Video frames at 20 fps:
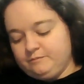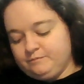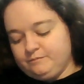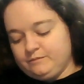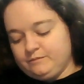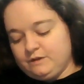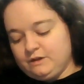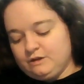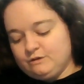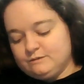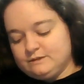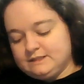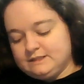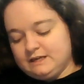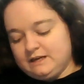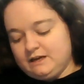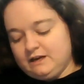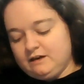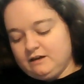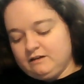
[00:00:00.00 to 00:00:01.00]

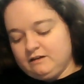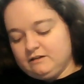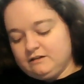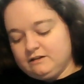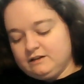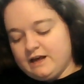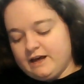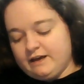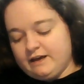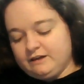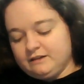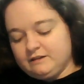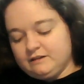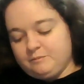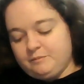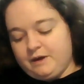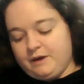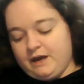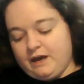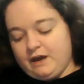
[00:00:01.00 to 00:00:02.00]
using, like,
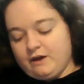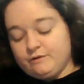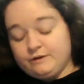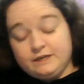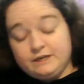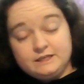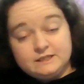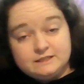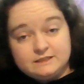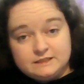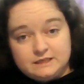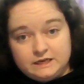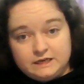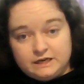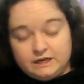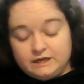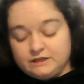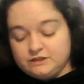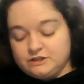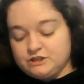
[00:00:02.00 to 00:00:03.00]
the peyote
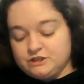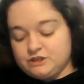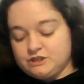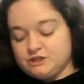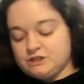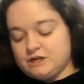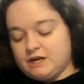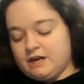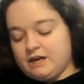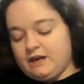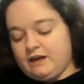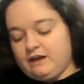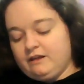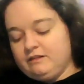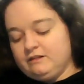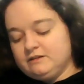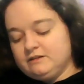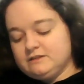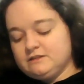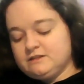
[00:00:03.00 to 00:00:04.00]
stitch
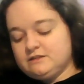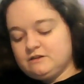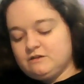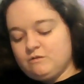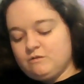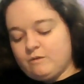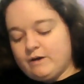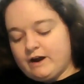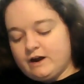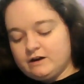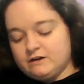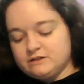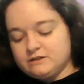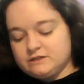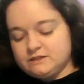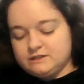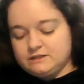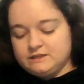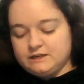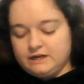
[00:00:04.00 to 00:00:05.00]
and the square
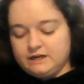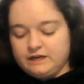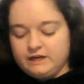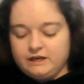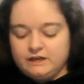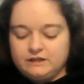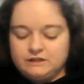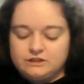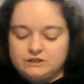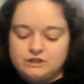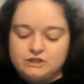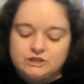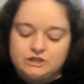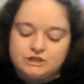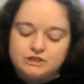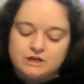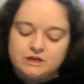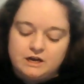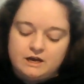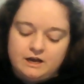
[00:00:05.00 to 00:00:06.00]

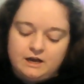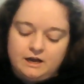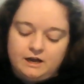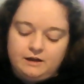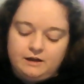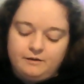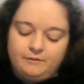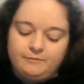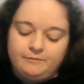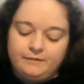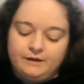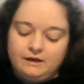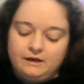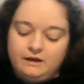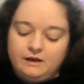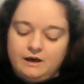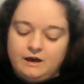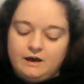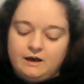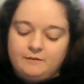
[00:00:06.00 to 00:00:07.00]
stitch,
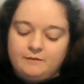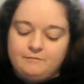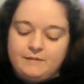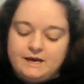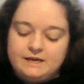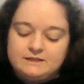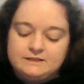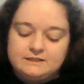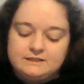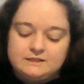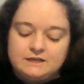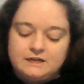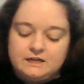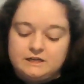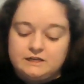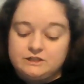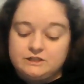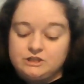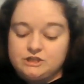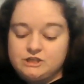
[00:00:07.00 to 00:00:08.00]
mesh
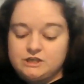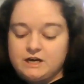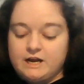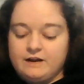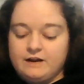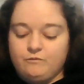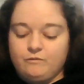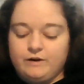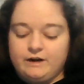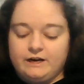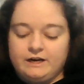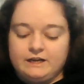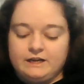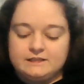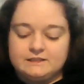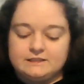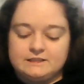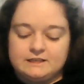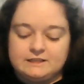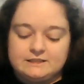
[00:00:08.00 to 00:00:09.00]
stitch, and what it
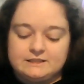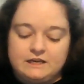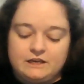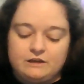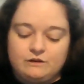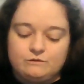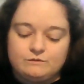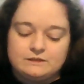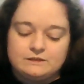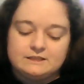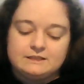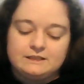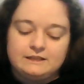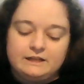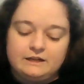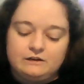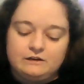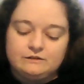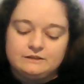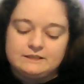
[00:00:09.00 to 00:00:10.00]
is it uses
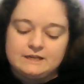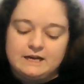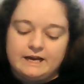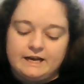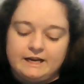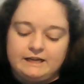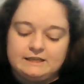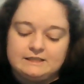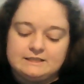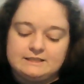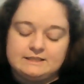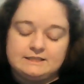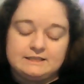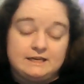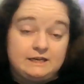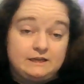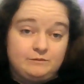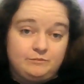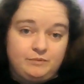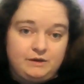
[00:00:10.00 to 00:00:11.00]
little tiny
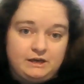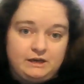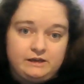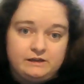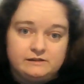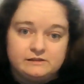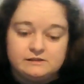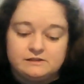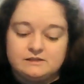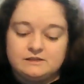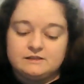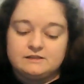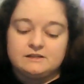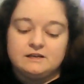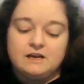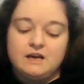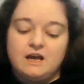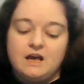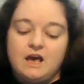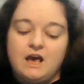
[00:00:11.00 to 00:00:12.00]
seed beads
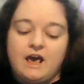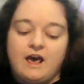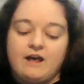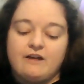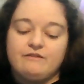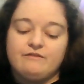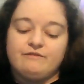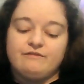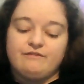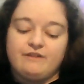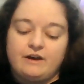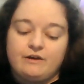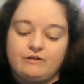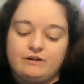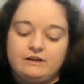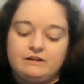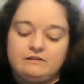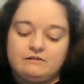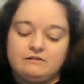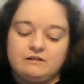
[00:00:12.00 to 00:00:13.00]
and
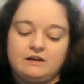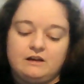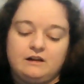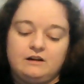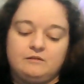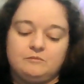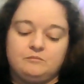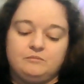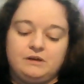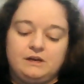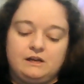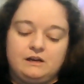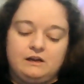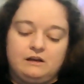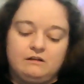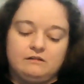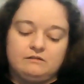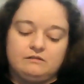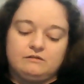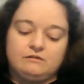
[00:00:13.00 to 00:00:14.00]
very thin
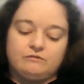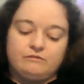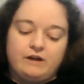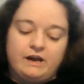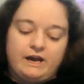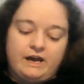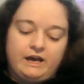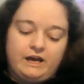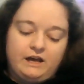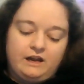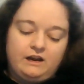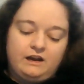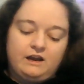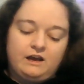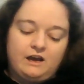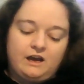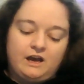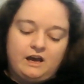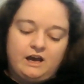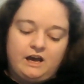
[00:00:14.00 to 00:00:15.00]
beading thread
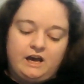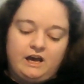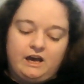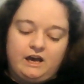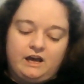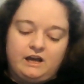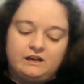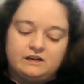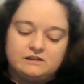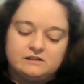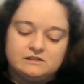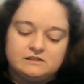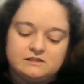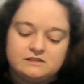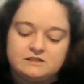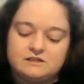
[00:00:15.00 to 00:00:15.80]
and